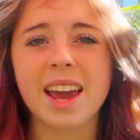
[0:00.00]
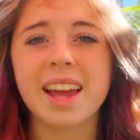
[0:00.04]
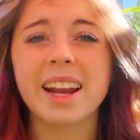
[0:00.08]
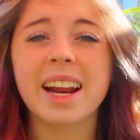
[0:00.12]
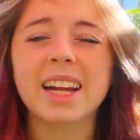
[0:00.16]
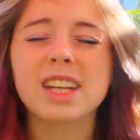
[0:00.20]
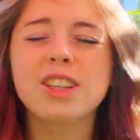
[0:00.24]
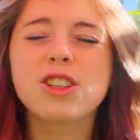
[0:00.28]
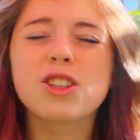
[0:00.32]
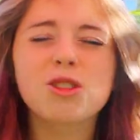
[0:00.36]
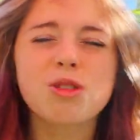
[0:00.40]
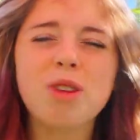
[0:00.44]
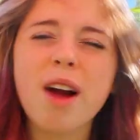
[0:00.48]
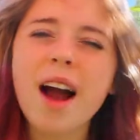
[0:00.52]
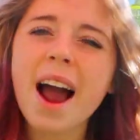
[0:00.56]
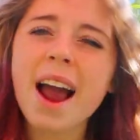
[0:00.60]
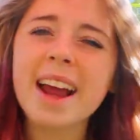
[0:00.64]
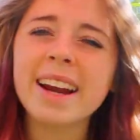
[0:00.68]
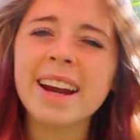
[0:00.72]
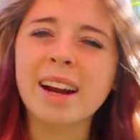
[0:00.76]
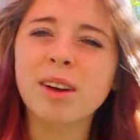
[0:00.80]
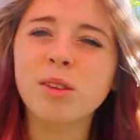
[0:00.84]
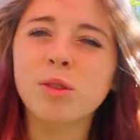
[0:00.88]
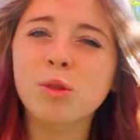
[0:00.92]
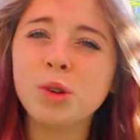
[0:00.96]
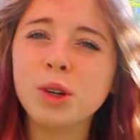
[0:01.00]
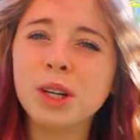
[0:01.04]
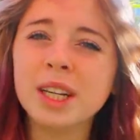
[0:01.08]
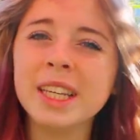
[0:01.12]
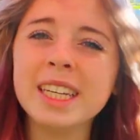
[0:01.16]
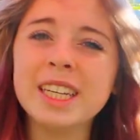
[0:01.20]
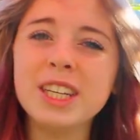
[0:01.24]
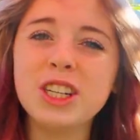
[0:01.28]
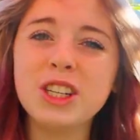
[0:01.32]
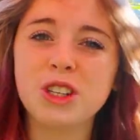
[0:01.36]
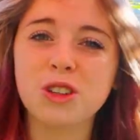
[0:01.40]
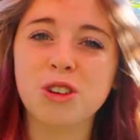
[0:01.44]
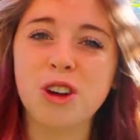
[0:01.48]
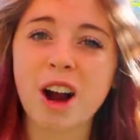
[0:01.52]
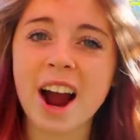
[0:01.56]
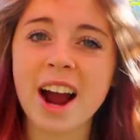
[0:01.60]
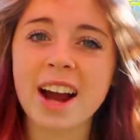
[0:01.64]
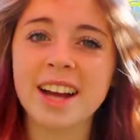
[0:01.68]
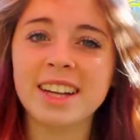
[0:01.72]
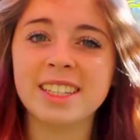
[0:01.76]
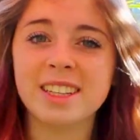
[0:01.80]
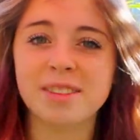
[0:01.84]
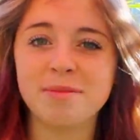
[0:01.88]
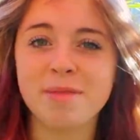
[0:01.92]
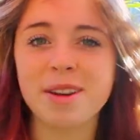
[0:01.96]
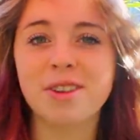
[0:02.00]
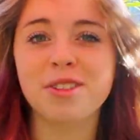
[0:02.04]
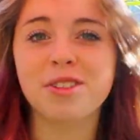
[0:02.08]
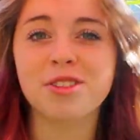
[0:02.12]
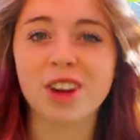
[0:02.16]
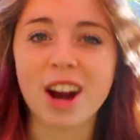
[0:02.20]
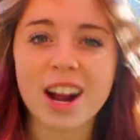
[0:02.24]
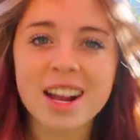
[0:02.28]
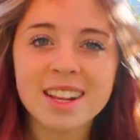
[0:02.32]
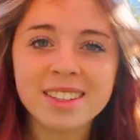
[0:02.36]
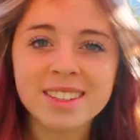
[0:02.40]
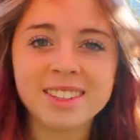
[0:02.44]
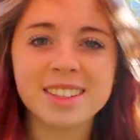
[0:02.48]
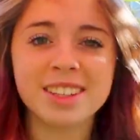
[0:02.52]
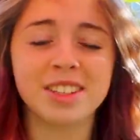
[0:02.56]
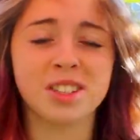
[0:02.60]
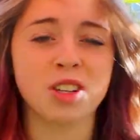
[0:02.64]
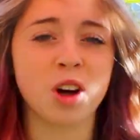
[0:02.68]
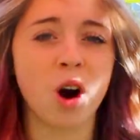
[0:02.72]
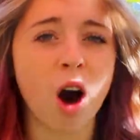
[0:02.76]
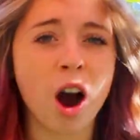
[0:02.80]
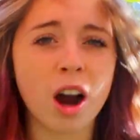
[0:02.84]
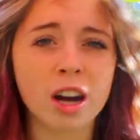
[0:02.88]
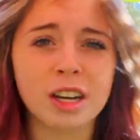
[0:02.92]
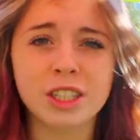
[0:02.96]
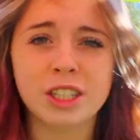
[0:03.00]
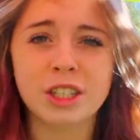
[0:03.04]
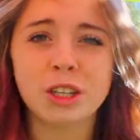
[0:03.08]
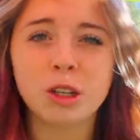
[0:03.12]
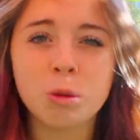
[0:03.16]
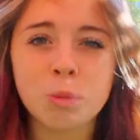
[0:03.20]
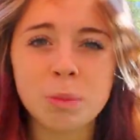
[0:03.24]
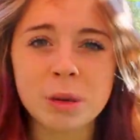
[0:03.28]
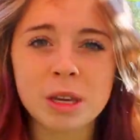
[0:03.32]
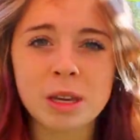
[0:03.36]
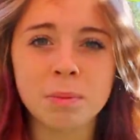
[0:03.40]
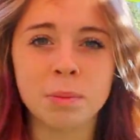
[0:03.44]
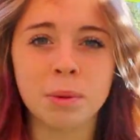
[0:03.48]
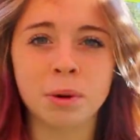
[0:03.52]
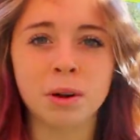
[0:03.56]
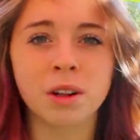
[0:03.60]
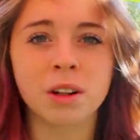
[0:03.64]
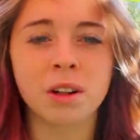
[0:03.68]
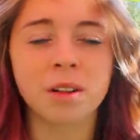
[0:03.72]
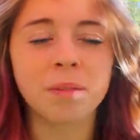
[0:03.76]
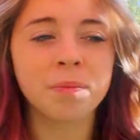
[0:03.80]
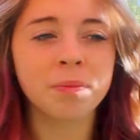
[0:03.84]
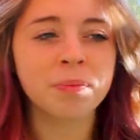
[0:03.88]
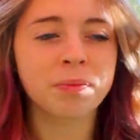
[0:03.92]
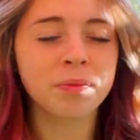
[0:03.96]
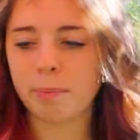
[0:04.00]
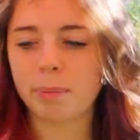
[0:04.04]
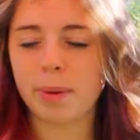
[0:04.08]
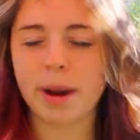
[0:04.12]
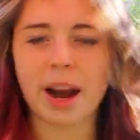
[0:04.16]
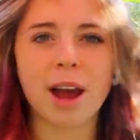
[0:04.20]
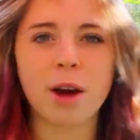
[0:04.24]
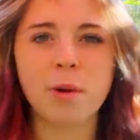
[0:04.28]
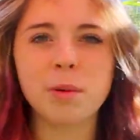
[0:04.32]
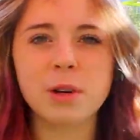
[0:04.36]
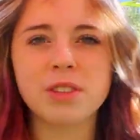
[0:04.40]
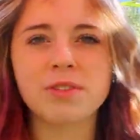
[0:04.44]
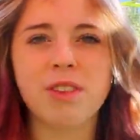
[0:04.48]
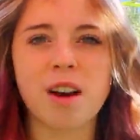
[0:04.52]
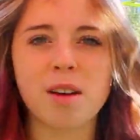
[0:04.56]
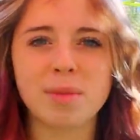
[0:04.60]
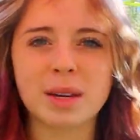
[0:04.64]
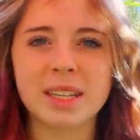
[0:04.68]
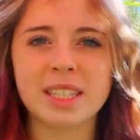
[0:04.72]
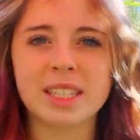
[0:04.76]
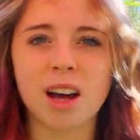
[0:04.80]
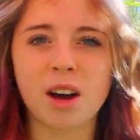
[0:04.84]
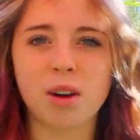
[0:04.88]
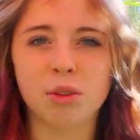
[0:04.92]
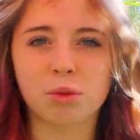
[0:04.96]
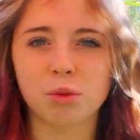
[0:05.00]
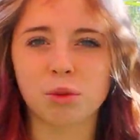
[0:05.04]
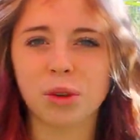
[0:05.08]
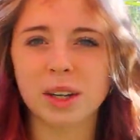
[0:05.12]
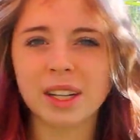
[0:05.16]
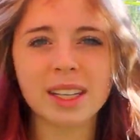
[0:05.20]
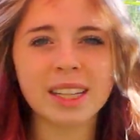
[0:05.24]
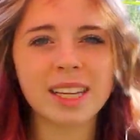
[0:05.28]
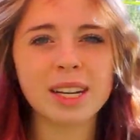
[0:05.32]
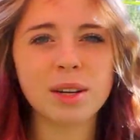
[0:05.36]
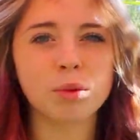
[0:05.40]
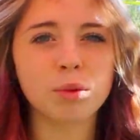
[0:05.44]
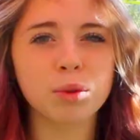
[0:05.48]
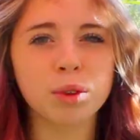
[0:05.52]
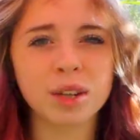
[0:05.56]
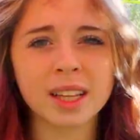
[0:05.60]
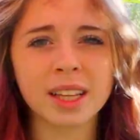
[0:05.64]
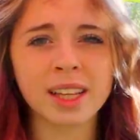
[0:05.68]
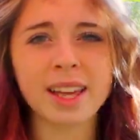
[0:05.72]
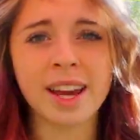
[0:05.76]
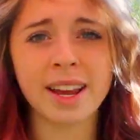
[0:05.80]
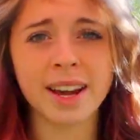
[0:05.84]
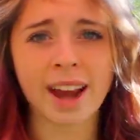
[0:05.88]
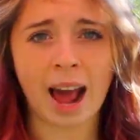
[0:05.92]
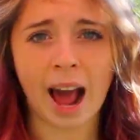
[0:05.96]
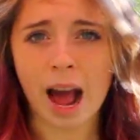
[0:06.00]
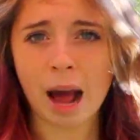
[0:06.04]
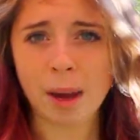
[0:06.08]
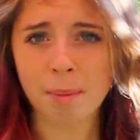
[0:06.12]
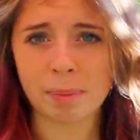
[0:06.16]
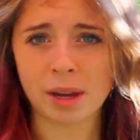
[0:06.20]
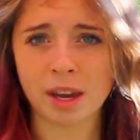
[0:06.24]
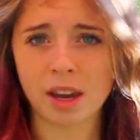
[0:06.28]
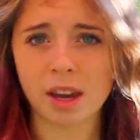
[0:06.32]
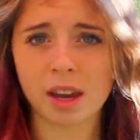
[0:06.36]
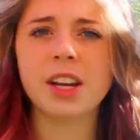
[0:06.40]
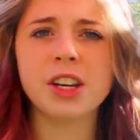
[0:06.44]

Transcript: And I really tried to make friends and talk to new people, but I always found myself really, really unhappy.